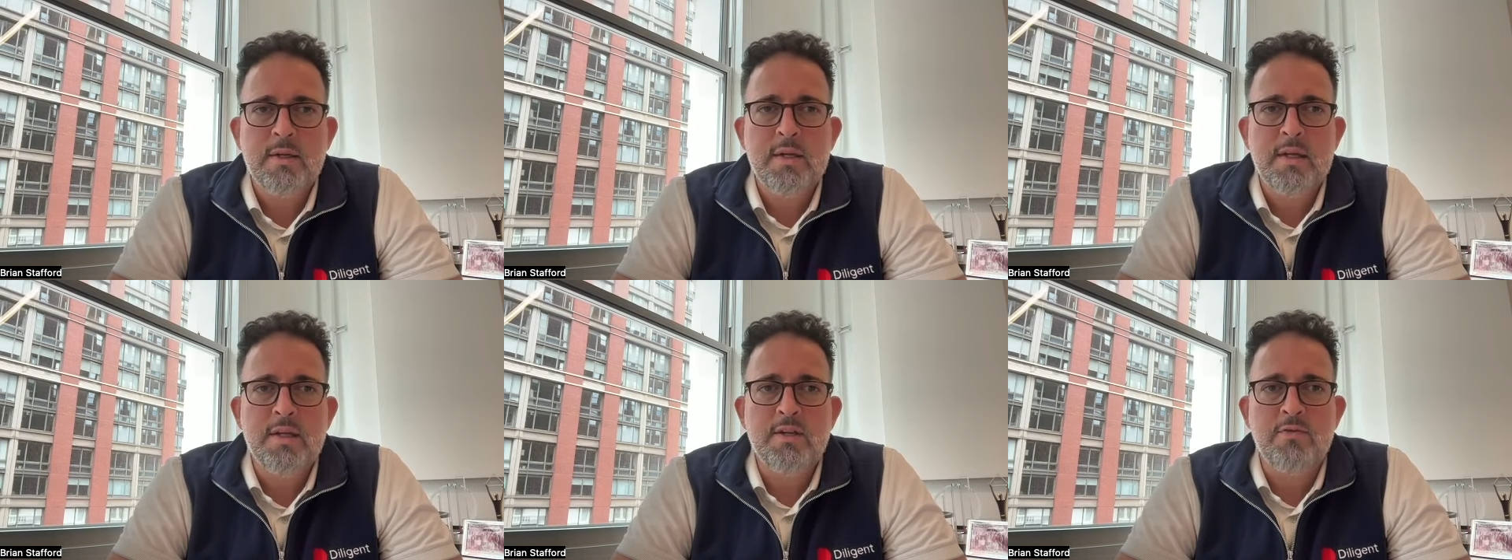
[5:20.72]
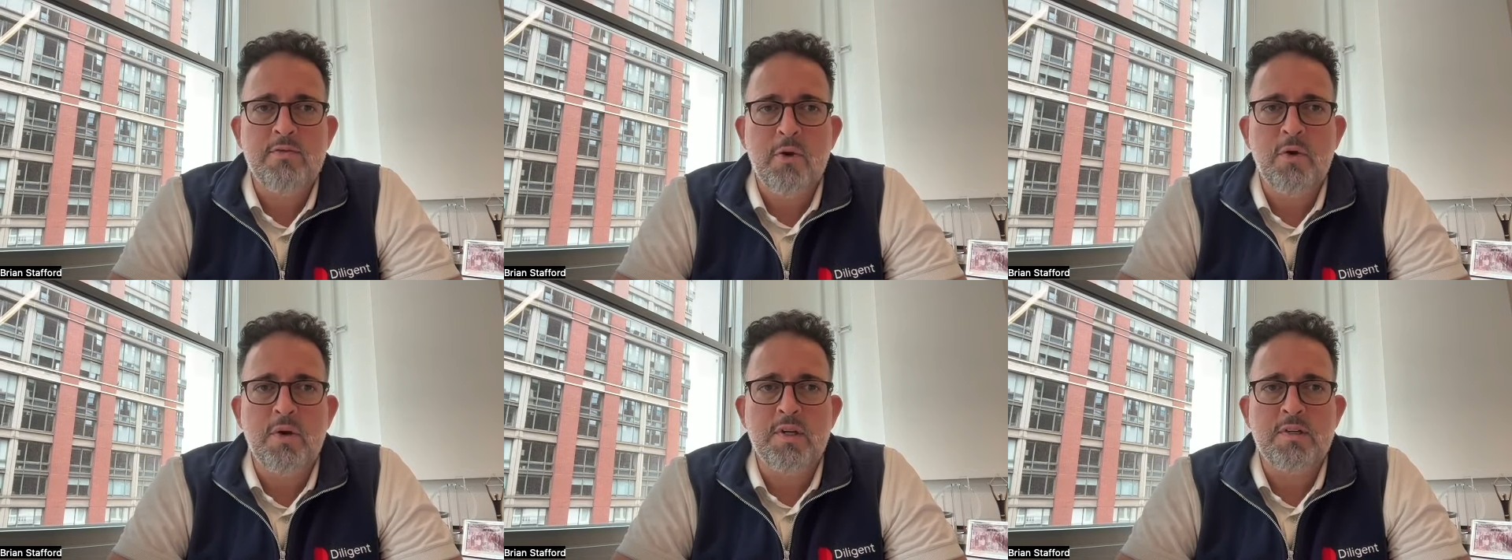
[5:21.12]
is
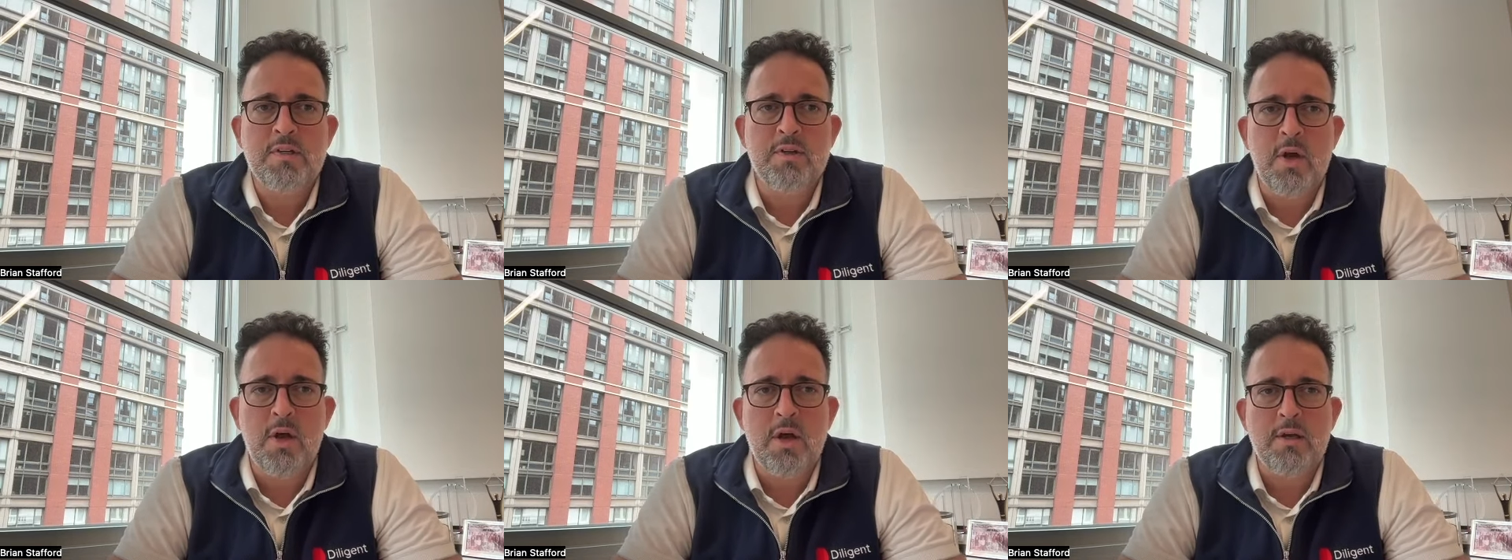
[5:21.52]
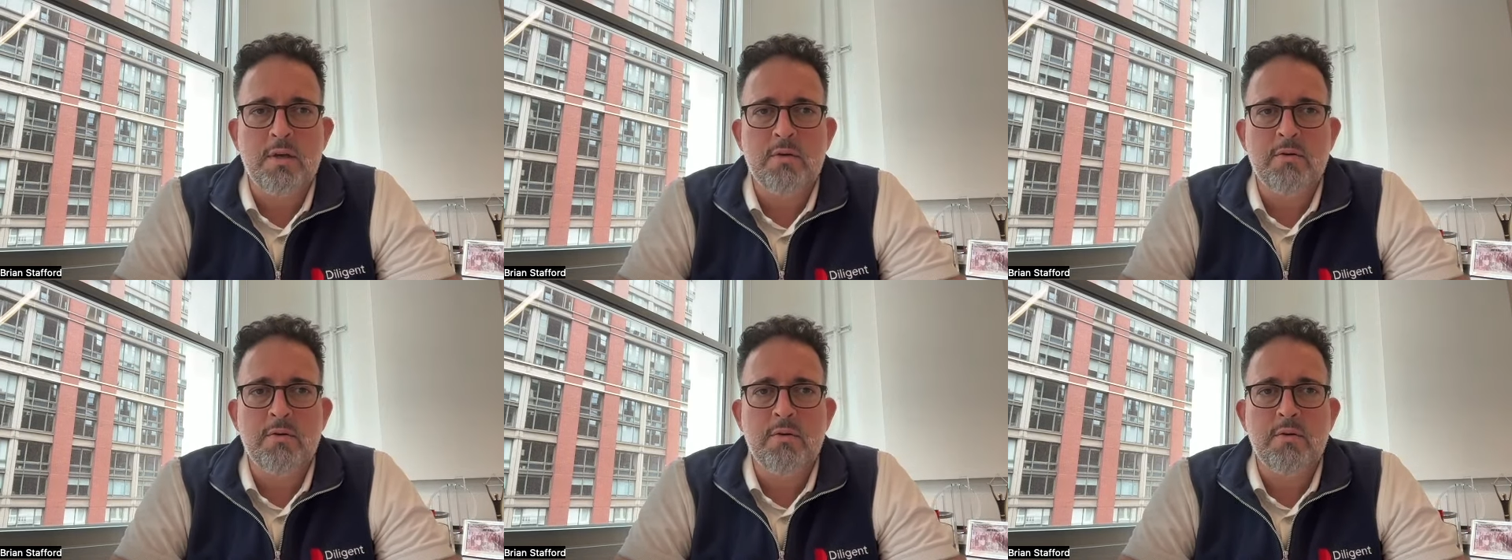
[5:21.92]
focused
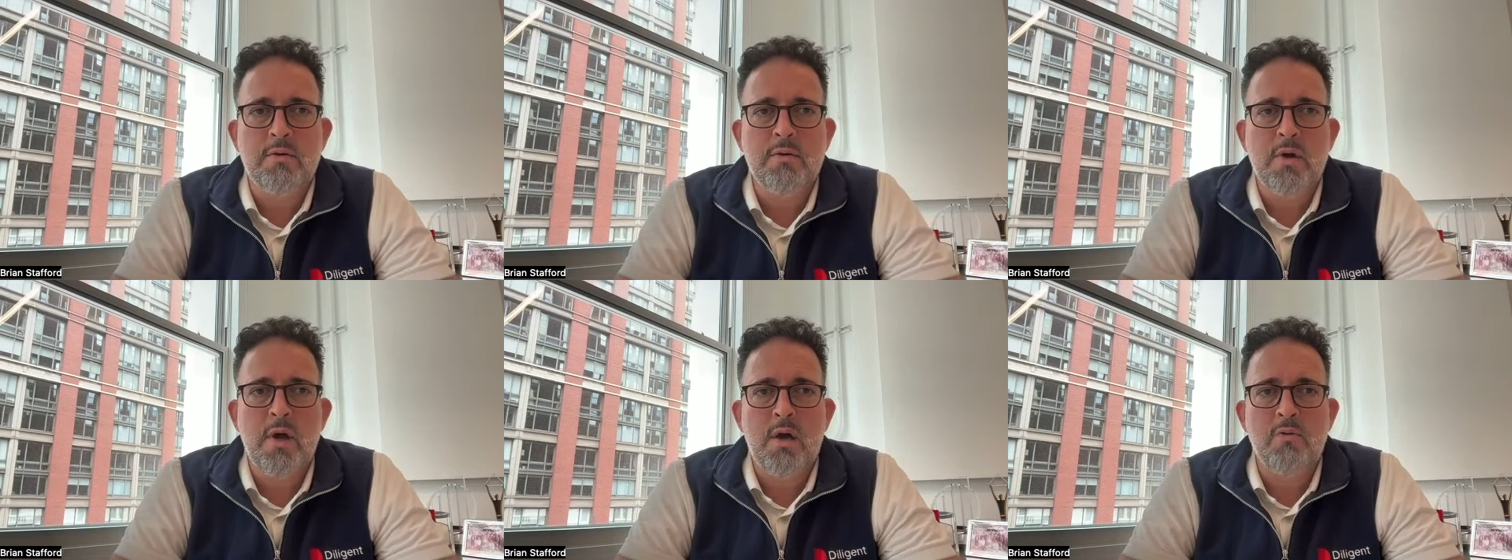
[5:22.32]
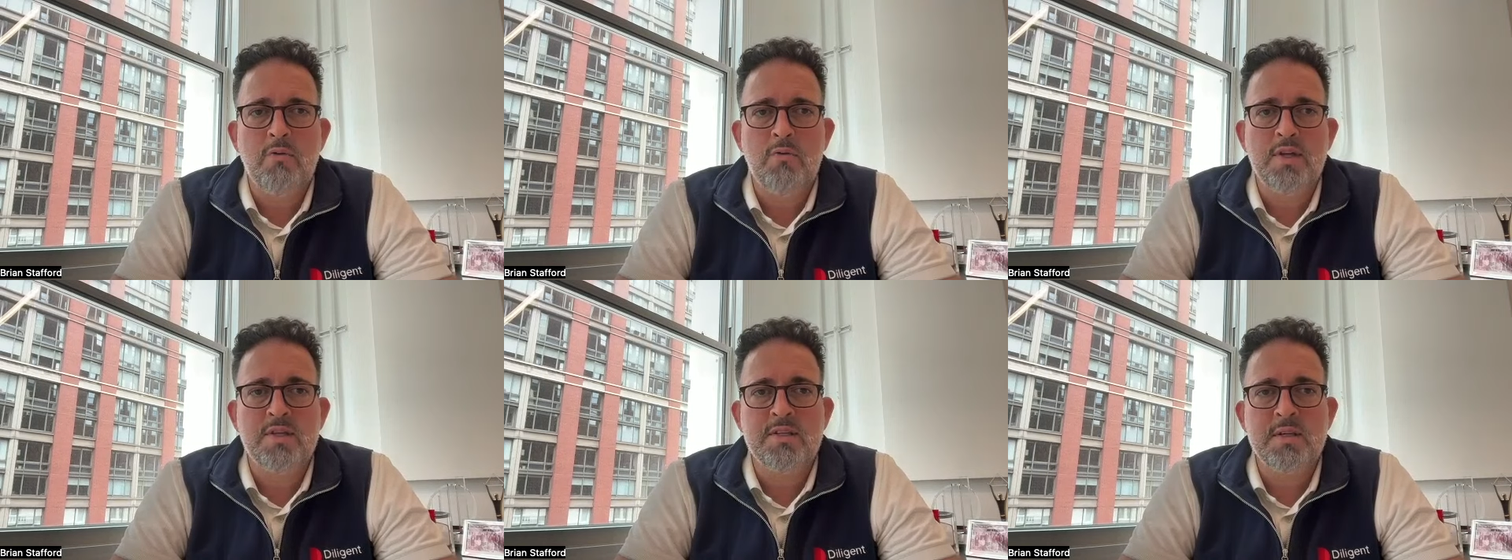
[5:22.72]
on
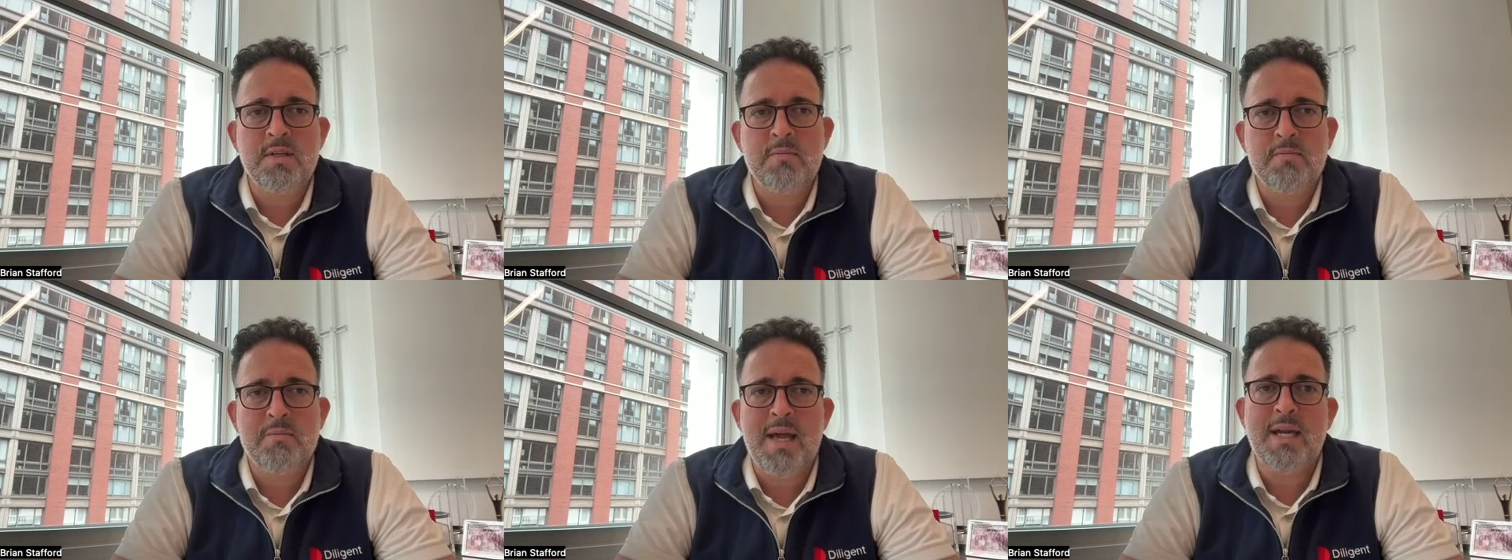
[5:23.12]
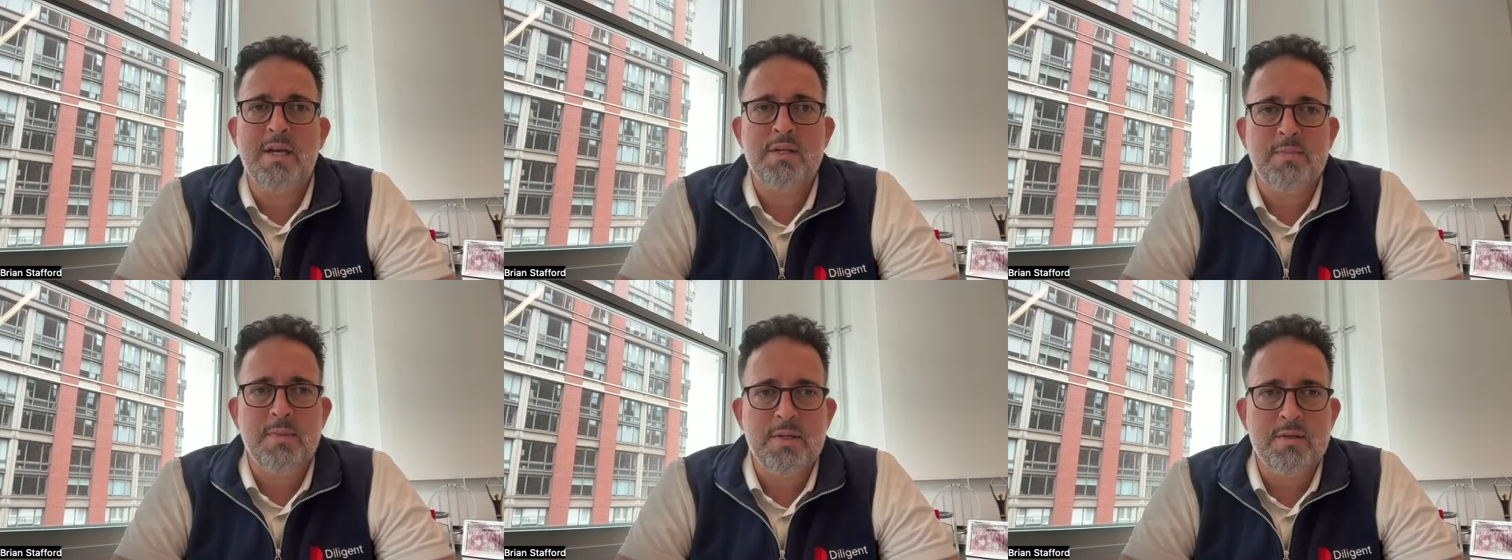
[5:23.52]
risk
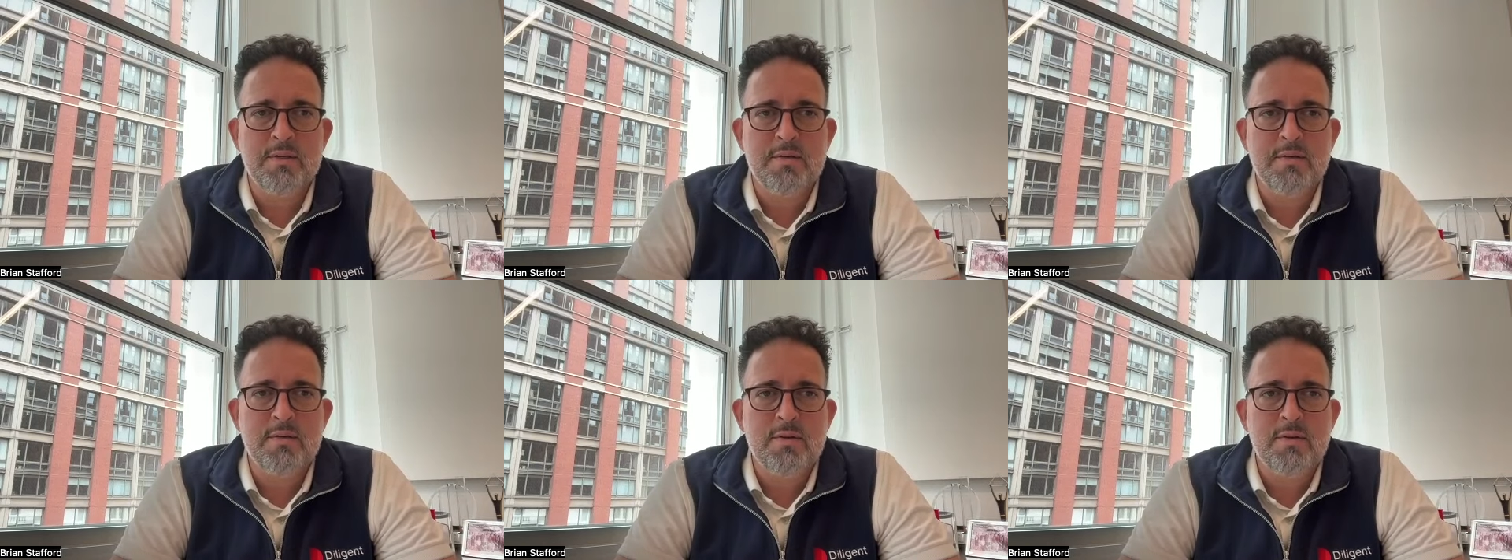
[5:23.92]
management